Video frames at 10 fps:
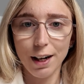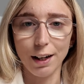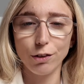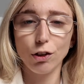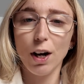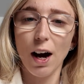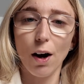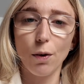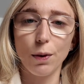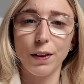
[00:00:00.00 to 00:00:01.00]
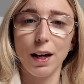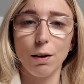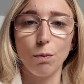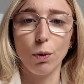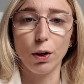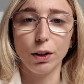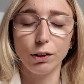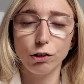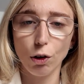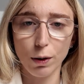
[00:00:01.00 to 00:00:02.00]
as to how they will
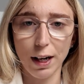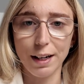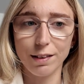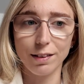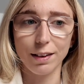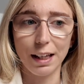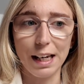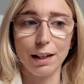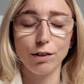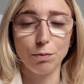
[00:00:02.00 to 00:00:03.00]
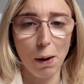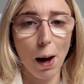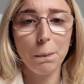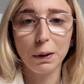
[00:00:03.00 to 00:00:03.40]
showcase the Smart